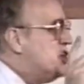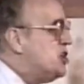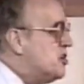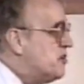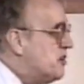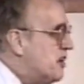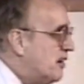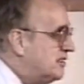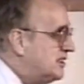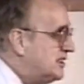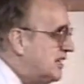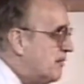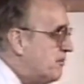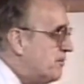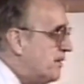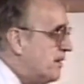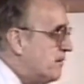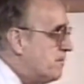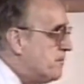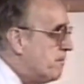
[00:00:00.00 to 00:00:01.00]
Do you know
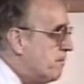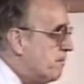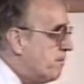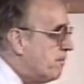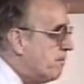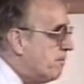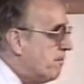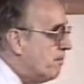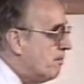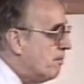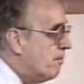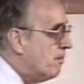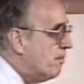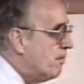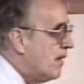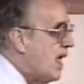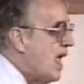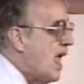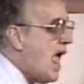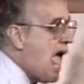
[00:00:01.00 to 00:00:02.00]
something?
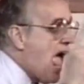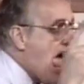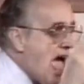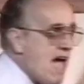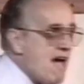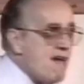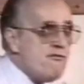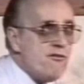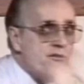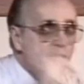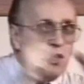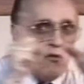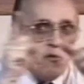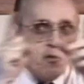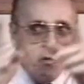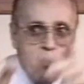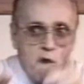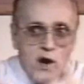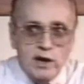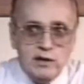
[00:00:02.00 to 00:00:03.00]
Every
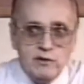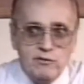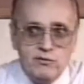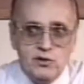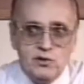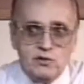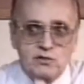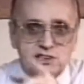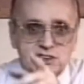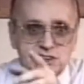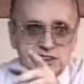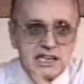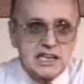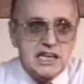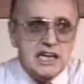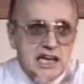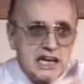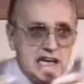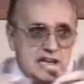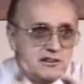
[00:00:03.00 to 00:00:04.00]
one of you
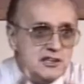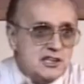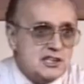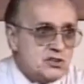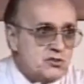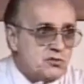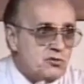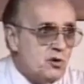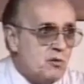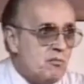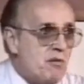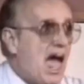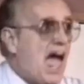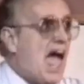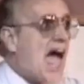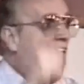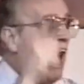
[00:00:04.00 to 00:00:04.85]
sitting in this room